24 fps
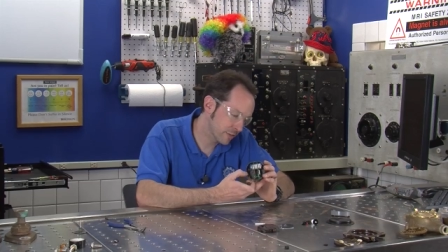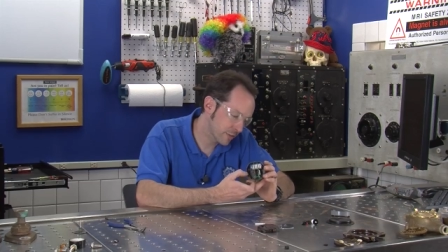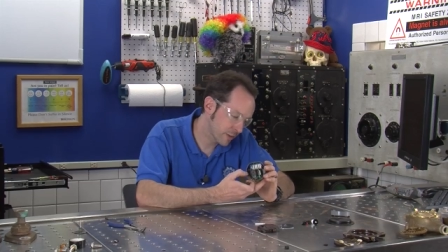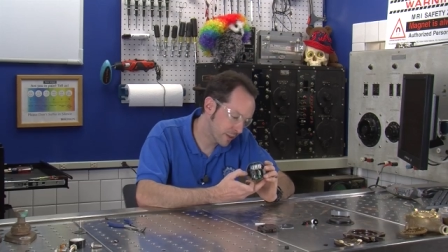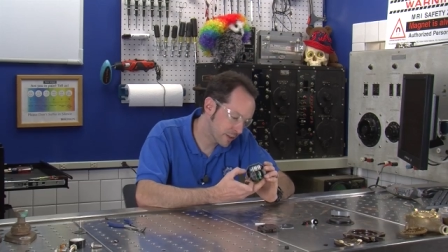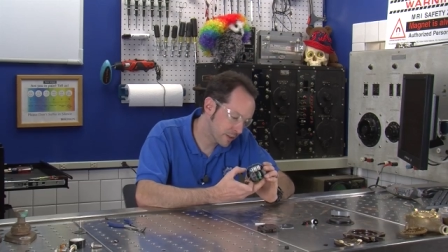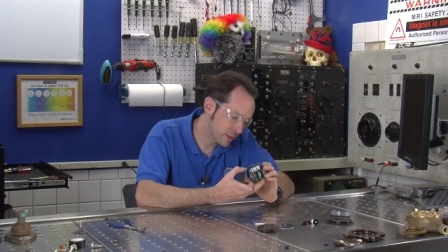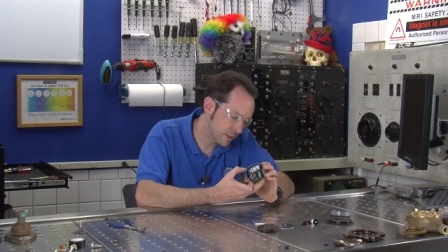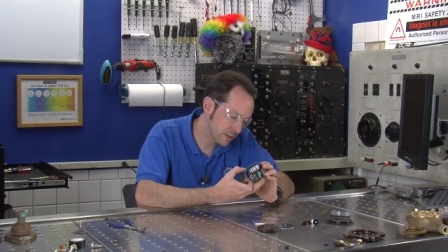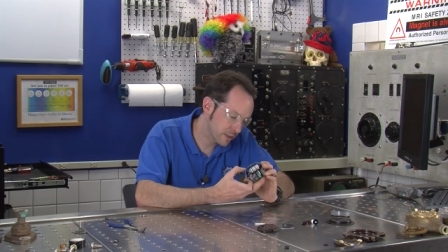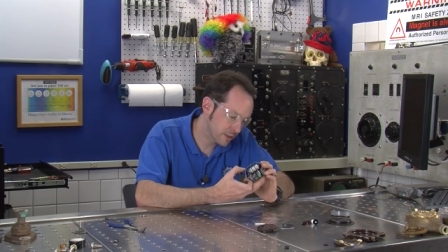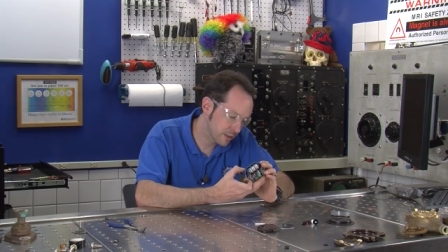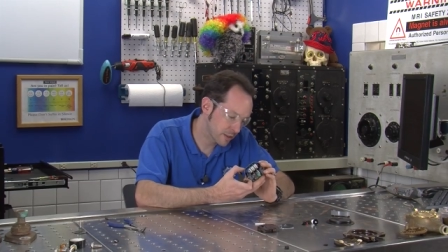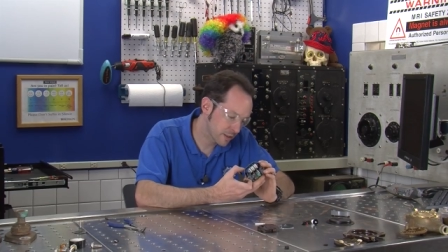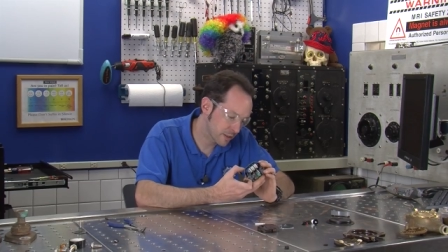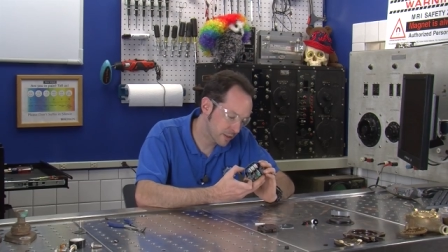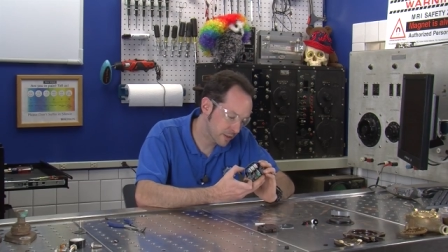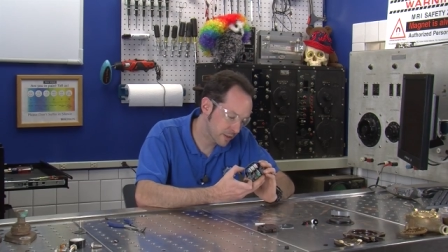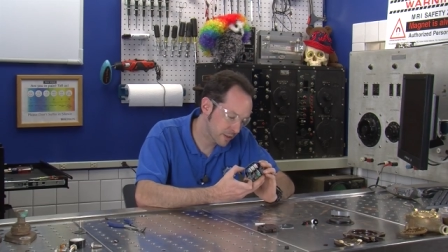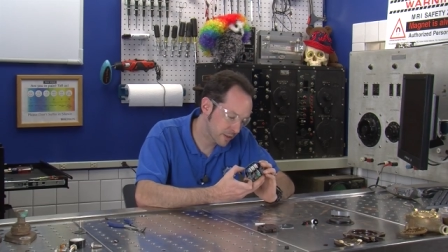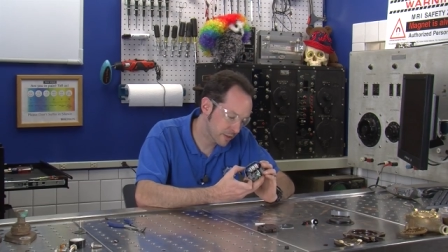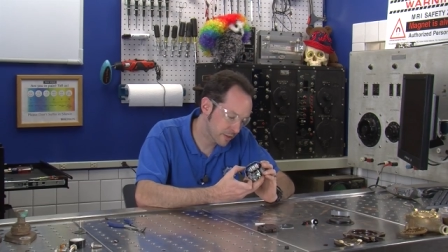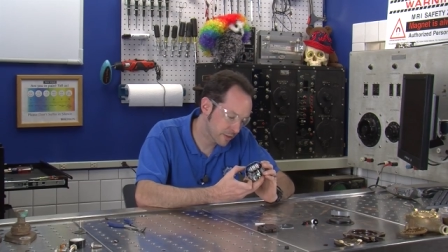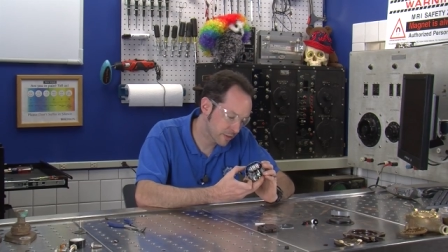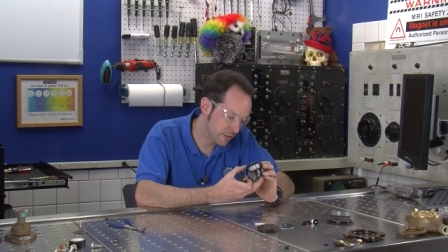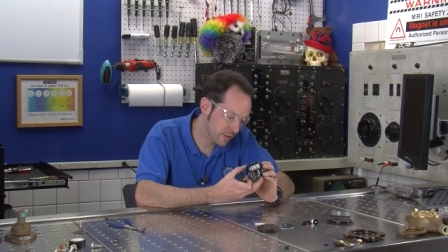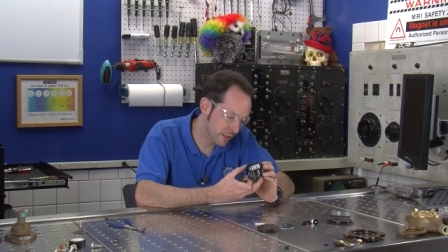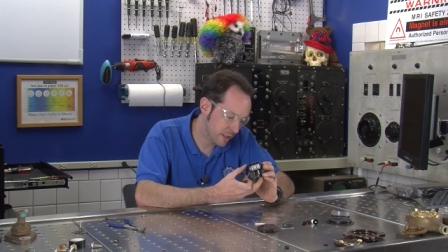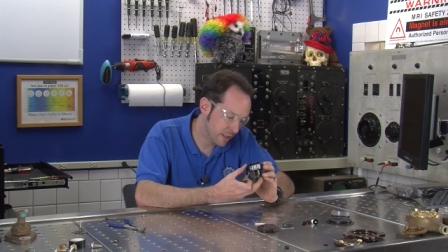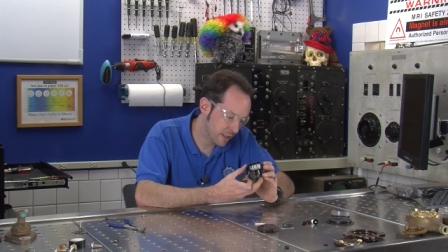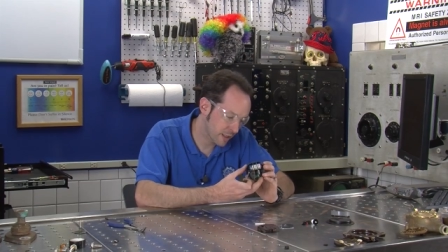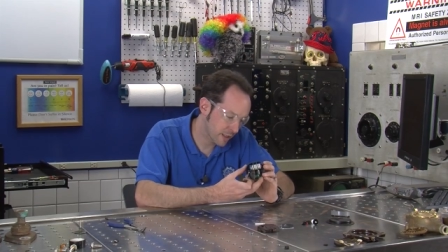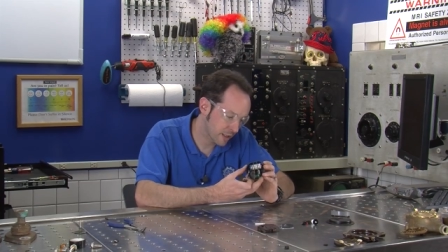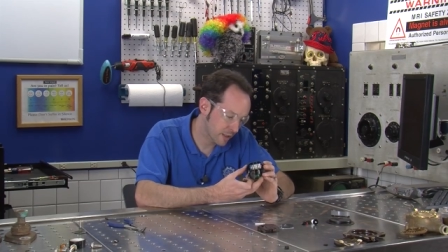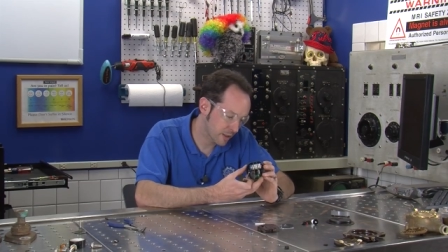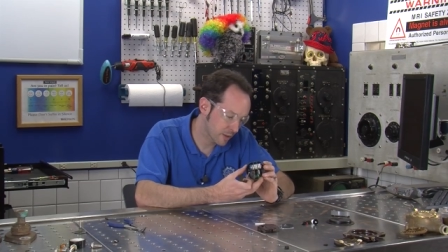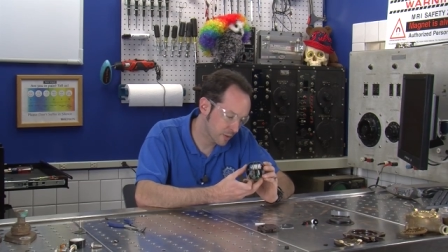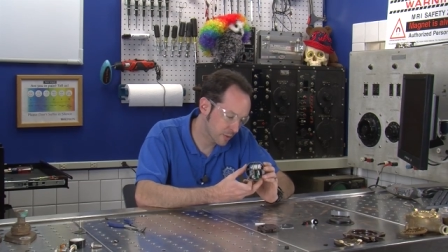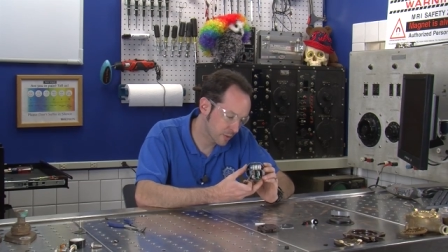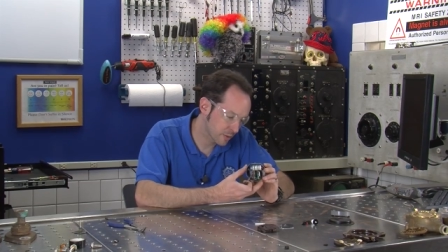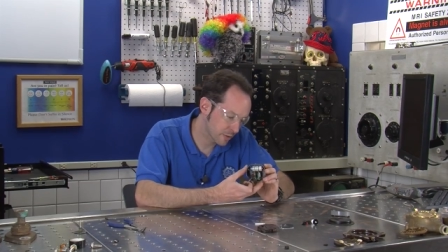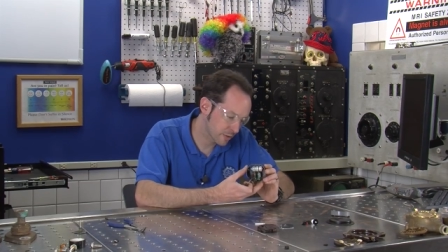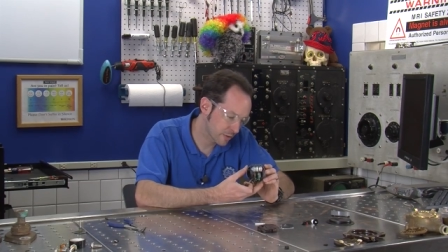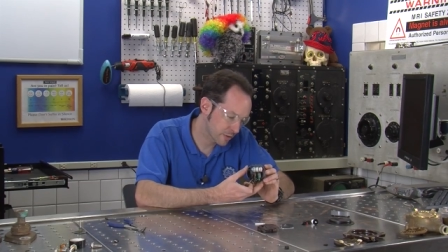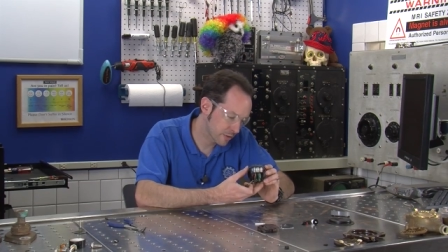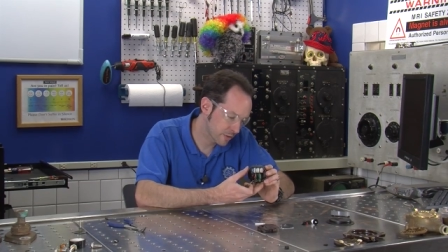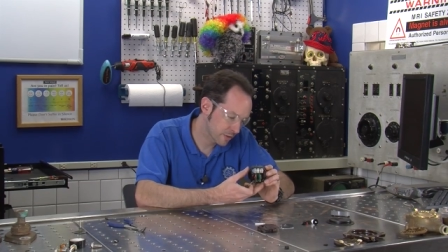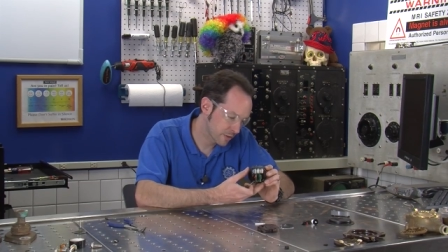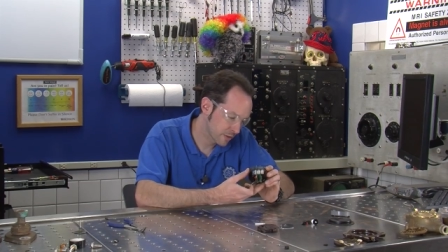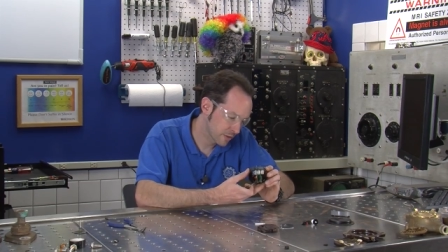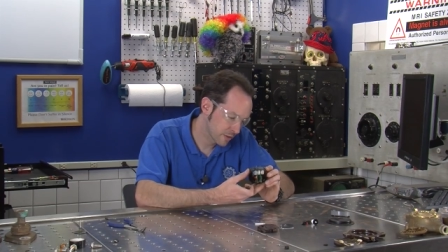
if I can get this out